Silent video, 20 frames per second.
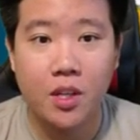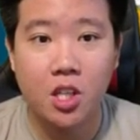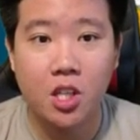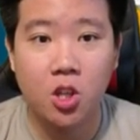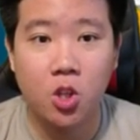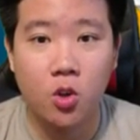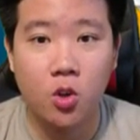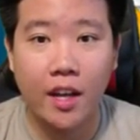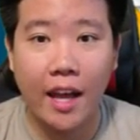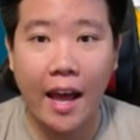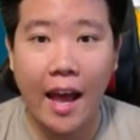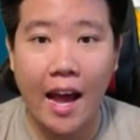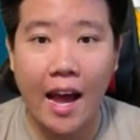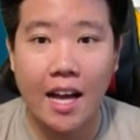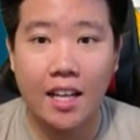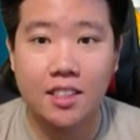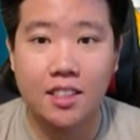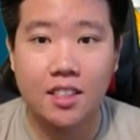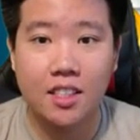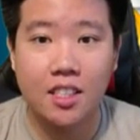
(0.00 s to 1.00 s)
look
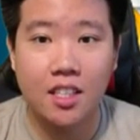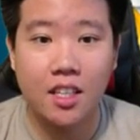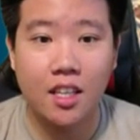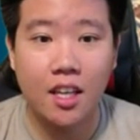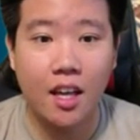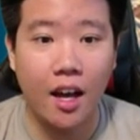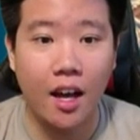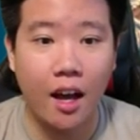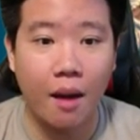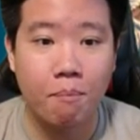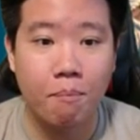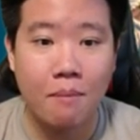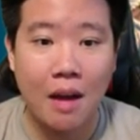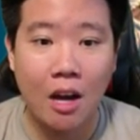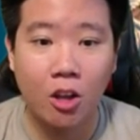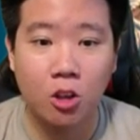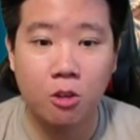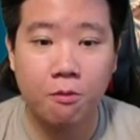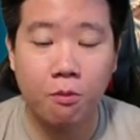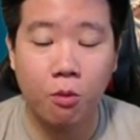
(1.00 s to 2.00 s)
at the
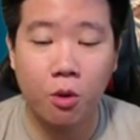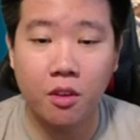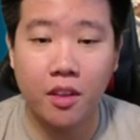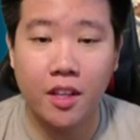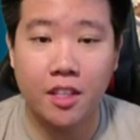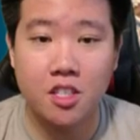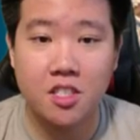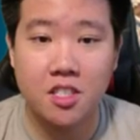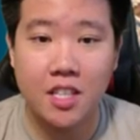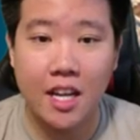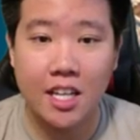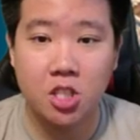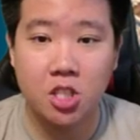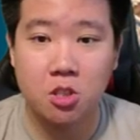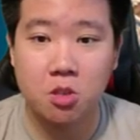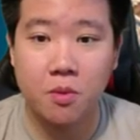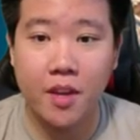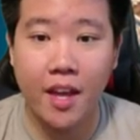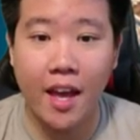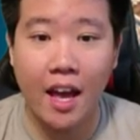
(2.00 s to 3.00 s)
amount of worn leather satchels
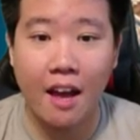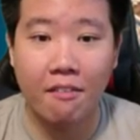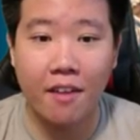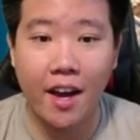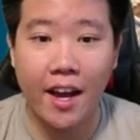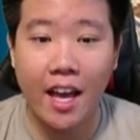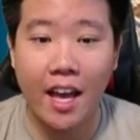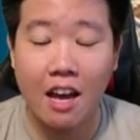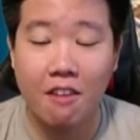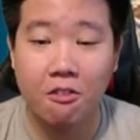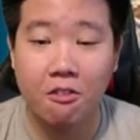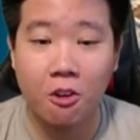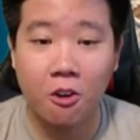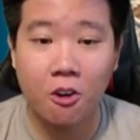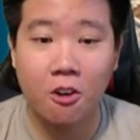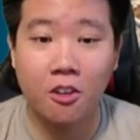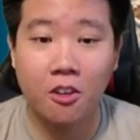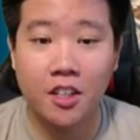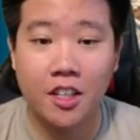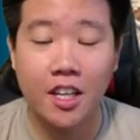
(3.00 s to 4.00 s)
we have, I have
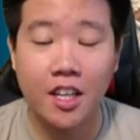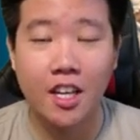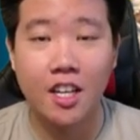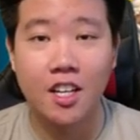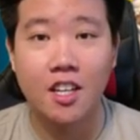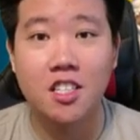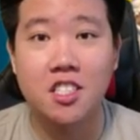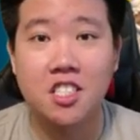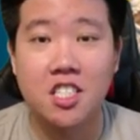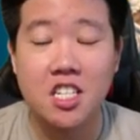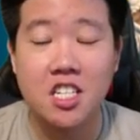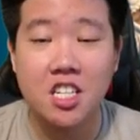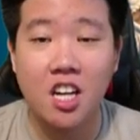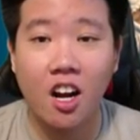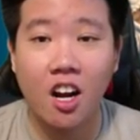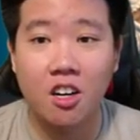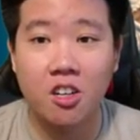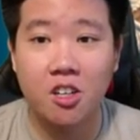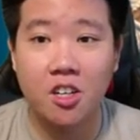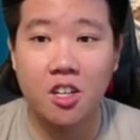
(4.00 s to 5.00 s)
currently
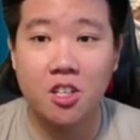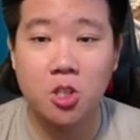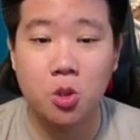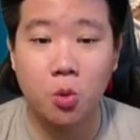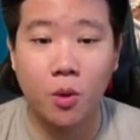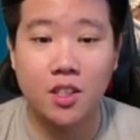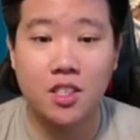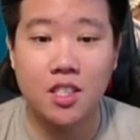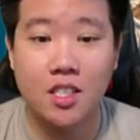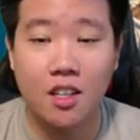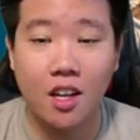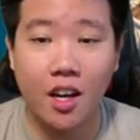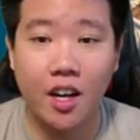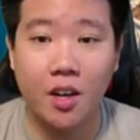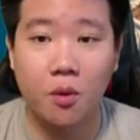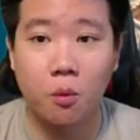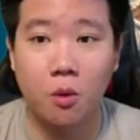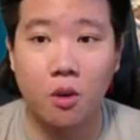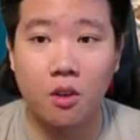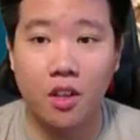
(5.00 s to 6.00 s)

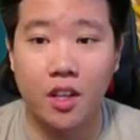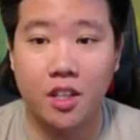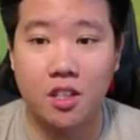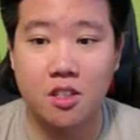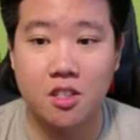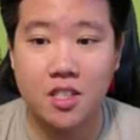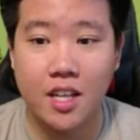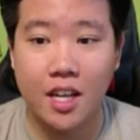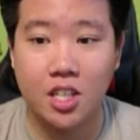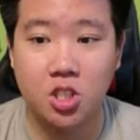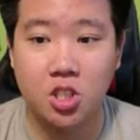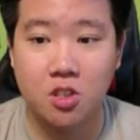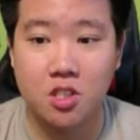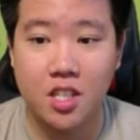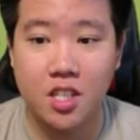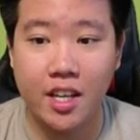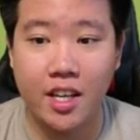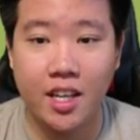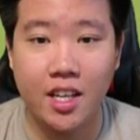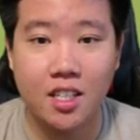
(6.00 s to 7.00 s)
629 worn leather satchels
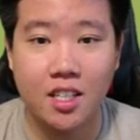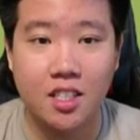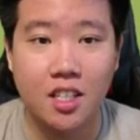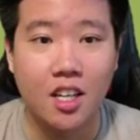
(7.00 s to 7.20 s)
and